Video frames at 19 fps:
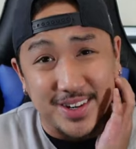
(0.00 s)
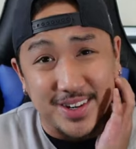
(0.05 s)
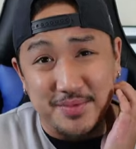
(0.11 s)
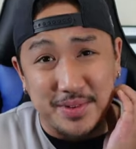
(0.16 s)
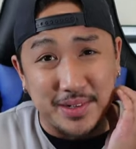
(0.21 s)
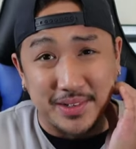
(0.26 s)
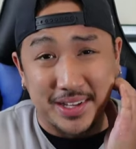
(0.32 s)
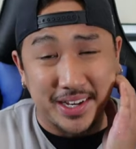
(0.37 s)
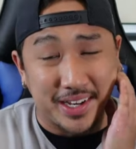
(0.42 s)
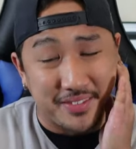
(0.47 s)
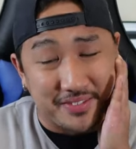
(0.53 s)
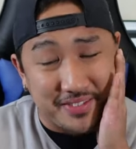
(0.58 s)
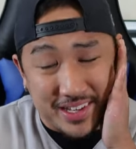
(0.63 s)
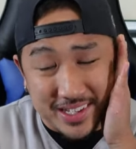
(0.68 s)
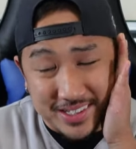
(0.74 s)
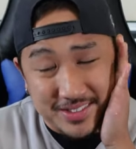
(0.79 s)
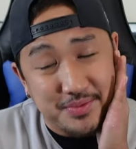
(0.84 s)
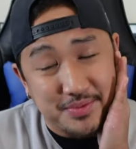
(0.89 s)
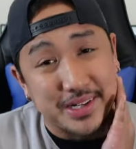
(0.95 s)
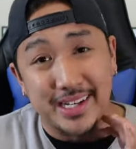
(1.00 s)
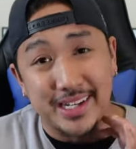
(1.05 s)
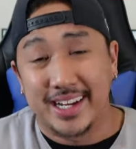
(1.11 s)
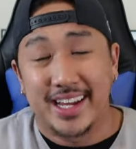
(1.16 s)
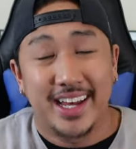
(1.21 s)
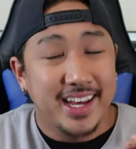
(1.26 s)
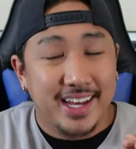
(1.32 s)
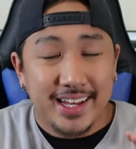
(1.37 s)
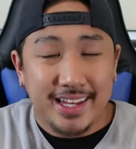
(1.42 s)
I've been like a fan, but
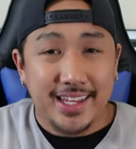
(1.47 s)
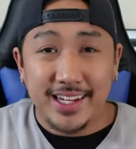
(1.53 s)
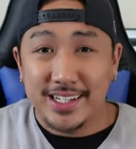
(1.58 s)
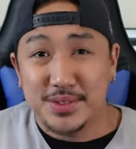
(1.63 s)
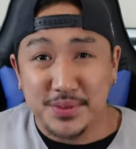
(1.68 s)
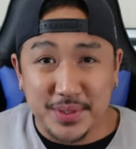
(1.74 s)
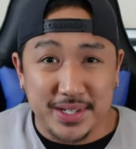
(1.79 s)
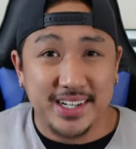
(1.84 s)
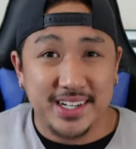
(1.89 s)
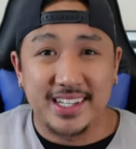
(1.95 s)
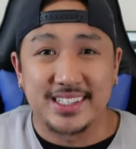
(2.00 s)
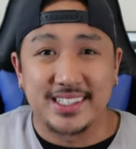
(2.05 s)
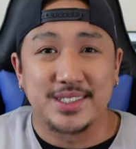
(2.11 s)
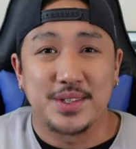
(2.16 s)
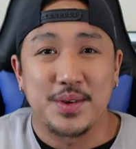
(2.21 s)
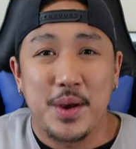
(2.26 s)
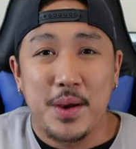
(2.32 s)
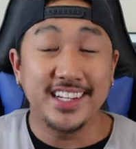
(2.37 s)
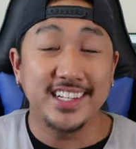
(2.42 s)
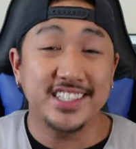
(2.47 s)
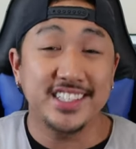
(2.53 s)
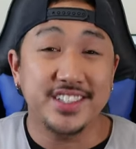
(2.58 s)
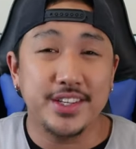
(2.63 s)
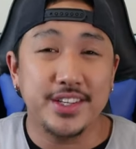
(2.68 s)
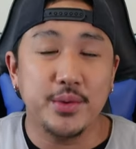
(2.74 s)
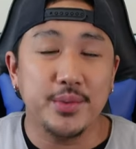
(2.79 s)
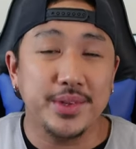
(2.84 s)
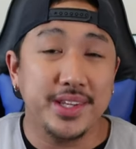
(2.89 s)
it is what it is.
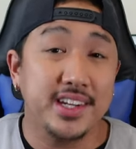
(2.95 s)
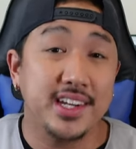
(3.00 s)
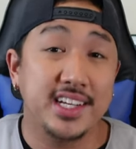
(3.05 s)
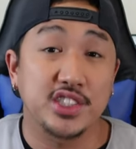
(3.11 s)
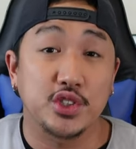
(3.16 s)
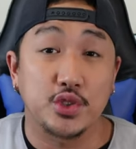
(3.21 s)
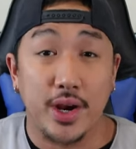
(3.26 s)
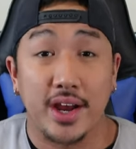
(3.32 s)
Initially, when the Knicks